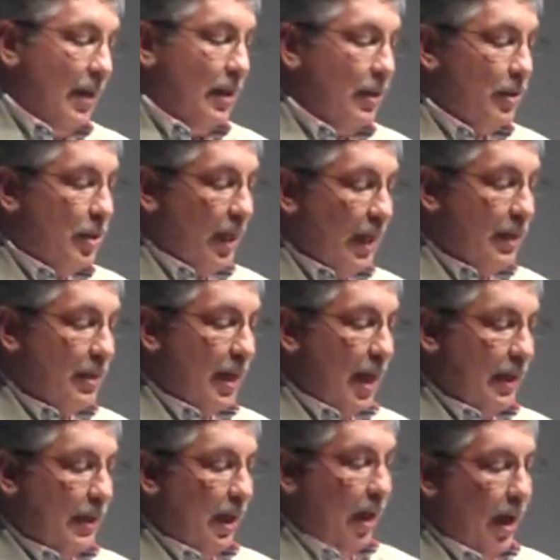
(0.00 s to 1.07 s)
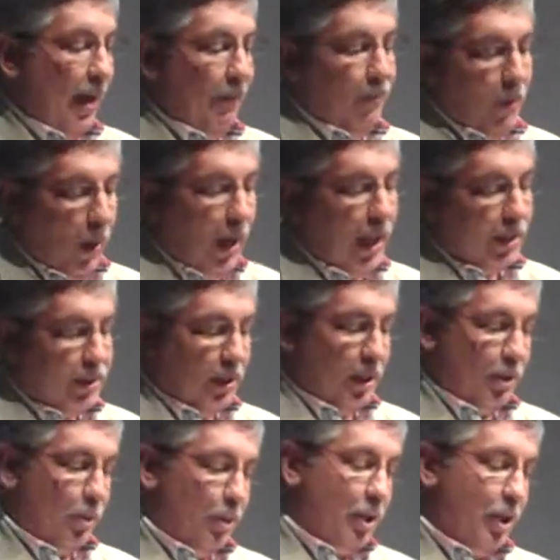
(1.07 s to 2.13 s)
Since that time, well, actually
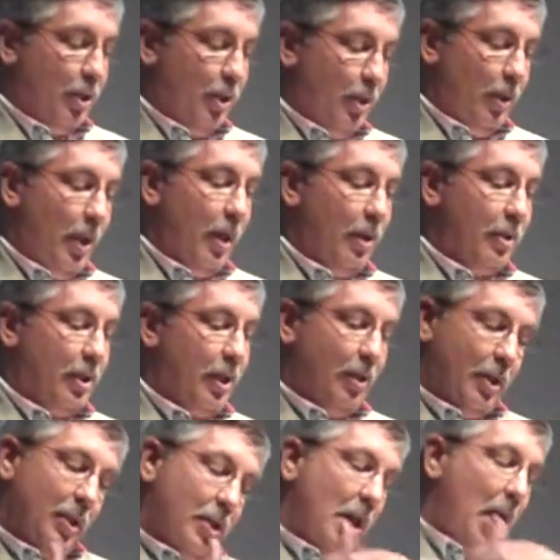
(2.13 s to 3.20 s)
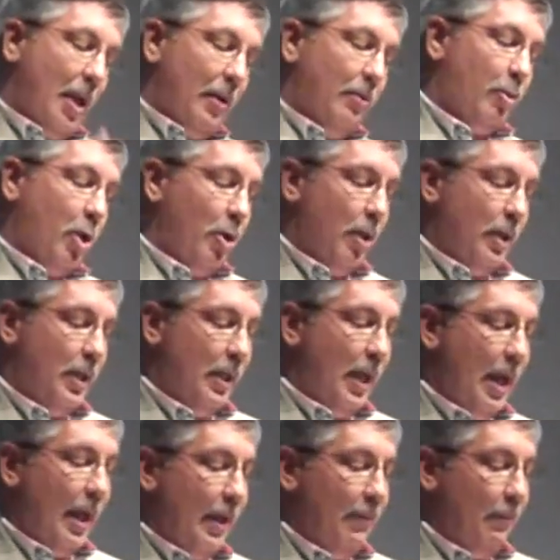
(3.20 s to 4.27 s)
this was just 2 years because it's not current
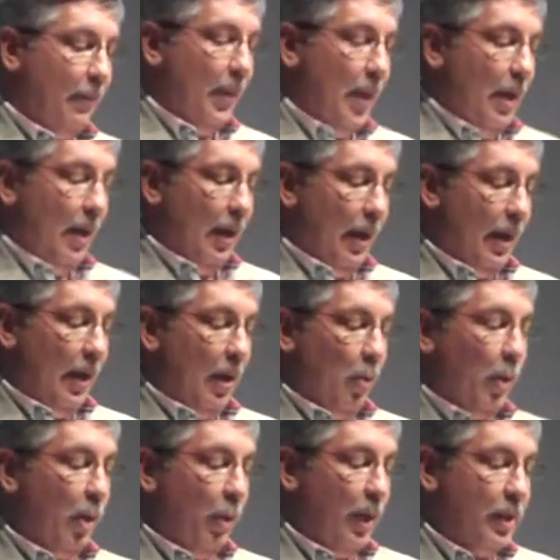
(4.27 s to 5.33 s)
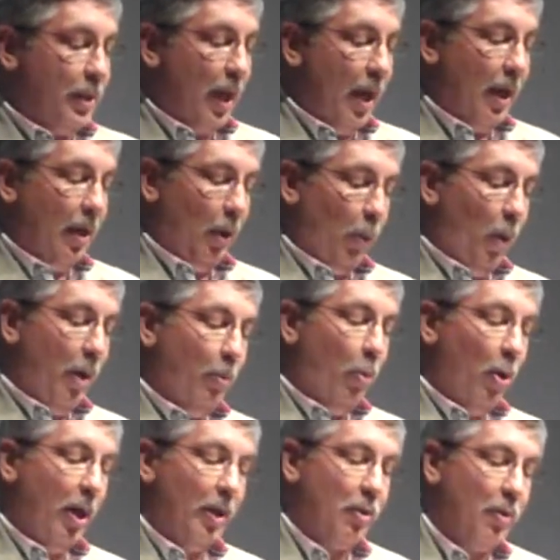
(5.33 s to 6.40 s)
today, we recycled
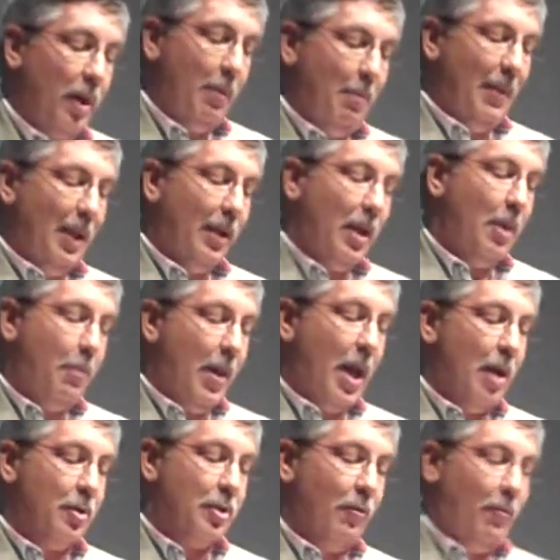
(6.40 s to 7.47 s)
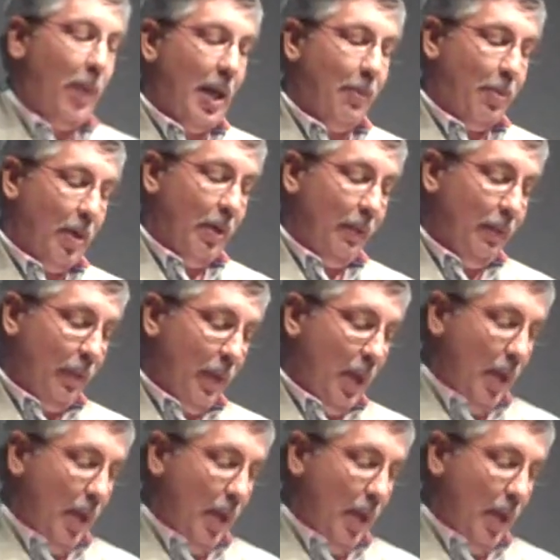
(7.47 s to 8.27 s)
1.3 million pounds of paper,